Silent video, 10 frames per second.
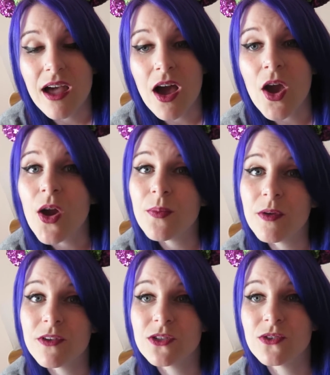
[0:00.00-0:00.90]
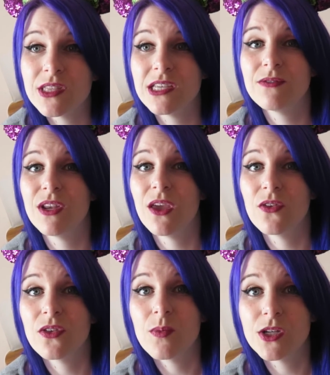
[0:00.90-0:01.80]
I hope you've enjoyed these
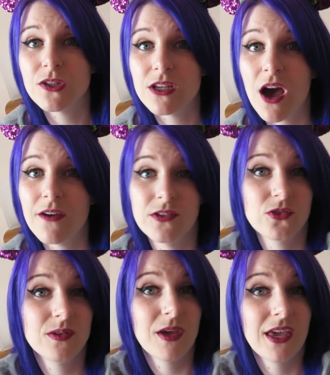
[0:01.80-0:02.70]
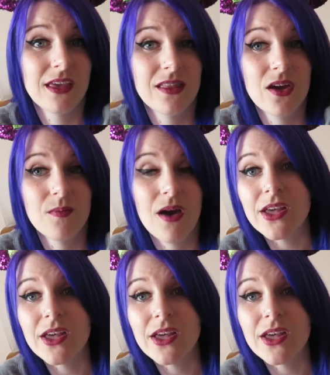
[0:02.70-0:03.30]
videos as much as I've enjoyed making them.